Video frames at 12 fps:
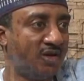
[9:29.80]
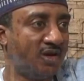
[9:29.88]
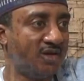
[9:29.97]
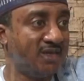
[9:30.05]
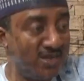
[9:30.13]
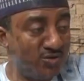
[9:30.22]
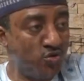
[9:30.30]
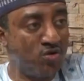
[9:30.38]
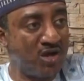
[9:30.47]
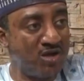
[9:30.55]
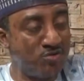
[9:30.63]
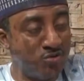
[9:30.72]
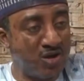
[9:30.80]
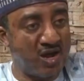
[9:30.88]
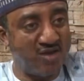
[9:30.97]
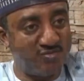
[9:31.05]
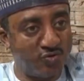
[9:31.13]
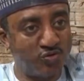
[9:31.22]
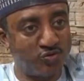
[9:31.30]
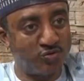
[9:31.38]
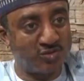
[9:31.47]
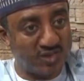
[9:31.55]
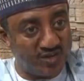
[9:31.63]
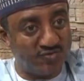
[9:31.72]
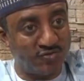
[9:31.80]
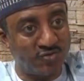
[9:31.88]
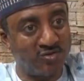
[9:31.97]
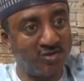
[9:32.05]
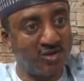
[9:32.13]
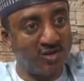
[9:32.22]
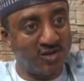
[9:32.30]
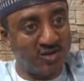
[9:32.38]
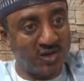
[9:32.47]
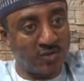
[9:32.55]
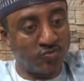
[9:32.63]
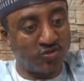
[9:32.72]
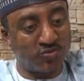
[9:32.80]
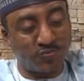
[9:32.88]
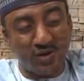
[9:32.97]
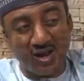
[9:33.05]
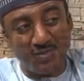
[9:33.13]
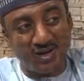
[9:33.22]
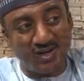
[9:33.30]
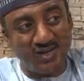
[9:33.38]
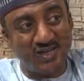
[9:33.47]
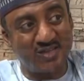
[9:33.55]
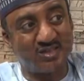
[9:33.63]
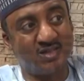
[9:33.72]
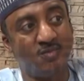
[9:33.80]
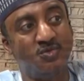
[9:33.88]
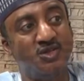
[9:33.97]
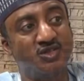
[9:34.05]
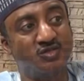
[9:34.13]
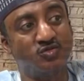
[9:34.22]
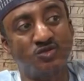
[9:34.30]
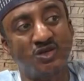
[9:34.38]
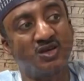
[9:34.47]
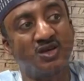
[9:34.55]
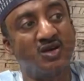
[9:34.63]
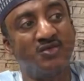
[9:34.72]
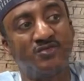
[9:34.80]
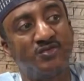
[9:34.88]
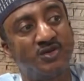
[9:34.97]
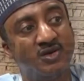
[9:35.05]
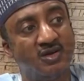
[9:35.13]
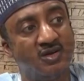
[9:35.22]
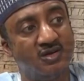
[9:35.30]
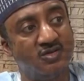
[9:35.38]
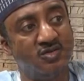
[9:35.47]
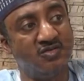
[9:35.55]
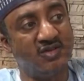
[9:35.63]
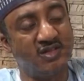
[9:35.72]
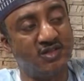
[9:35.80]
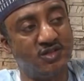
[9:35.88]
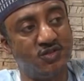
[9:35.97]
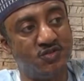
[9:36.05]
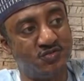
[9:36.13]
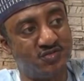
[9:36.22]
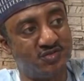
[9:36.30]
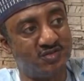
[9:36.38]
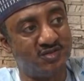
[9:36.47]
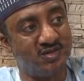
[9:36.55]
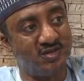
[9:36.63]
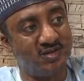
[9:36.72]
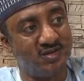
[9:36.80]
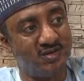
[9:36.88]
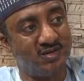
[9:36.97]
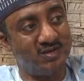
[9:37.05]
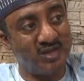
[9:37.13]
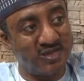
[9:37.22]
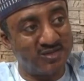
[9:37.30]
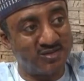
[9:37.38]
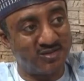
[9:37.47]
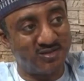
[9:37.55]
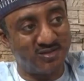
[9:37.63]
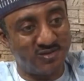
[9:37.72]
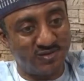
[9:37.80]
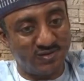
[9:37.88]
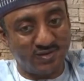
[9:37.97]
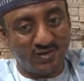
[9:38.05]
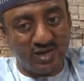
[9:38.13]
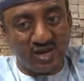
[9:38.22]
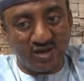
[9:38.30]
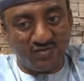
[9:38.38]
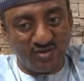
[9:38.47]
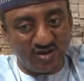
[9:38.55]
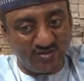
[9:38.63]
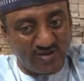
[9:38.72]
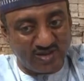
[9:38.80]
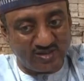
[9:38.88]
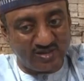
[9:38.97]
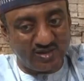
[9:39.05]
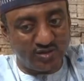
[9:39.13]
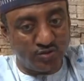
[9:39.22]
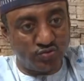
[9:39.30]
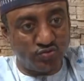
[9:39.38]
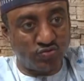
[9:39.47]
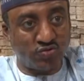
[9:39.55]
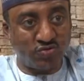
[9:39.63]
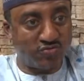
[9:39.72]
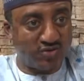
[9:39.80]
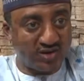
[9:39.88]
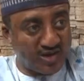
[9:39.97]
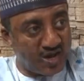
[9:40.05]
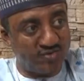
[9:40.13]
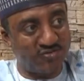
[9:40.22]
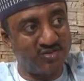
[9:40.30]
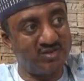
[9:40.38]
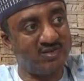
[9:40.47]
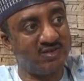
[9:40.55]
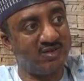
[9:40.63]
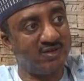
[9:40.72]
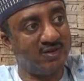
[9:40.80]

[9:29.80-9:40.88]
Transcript: Yet you, ha you have also TETFund that was primarily established to take care of university issues. Yet they have diverted it into contract outfits